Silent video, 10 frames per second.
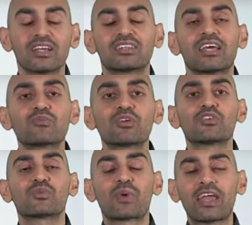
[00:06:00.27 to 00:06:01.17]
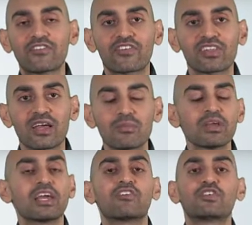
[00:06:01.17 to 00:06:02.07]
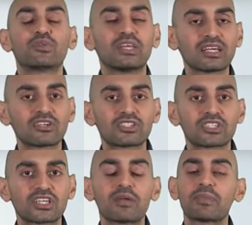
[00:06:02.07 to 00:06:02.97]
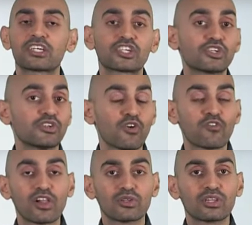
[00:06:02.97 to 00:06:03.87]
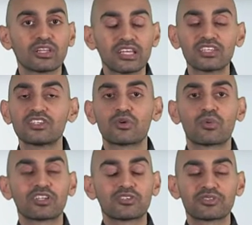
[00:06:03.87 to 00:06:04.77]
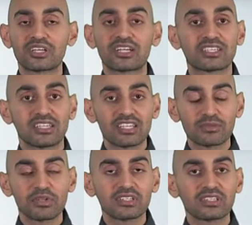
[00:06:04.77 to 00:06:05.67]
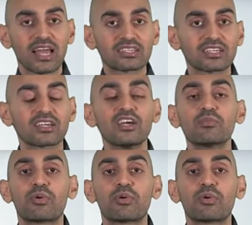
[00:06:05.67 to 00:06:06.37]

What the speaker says: Then when you write for them, if you link out site, make sure you no-follow the link. You don't want to use it as a link building tactic.